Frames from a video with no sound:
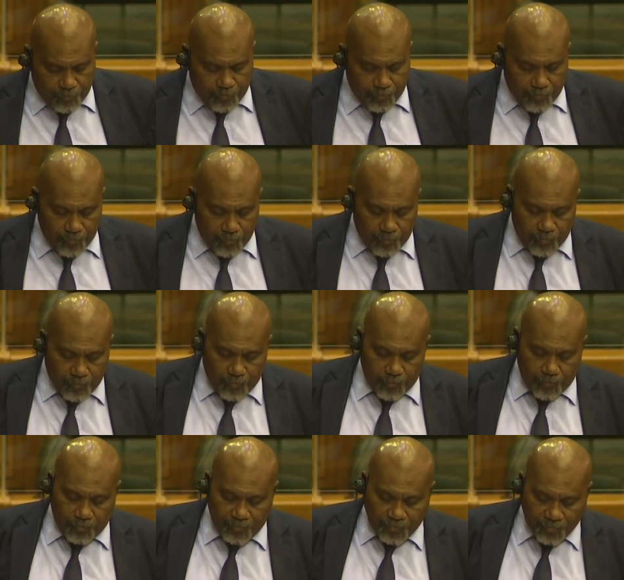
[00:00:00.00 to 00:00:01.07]

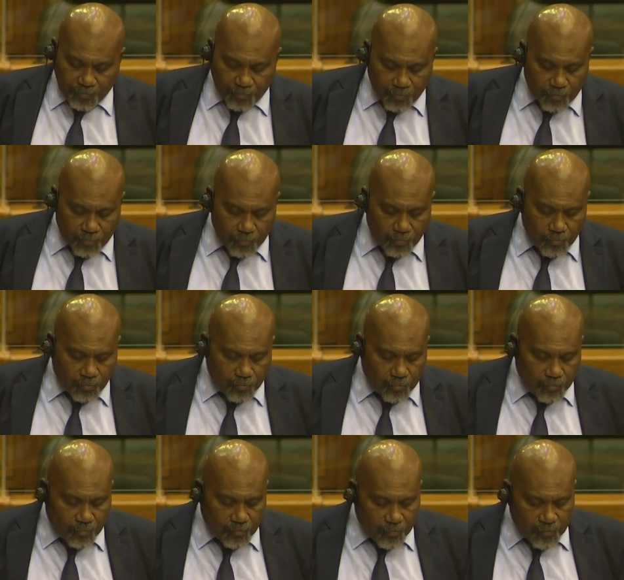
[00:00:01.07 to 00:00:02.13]

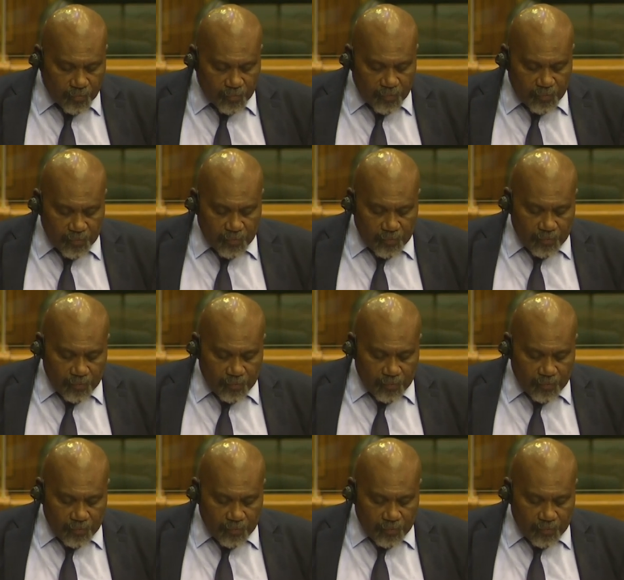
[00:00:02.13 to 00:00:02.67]
(no one is talking)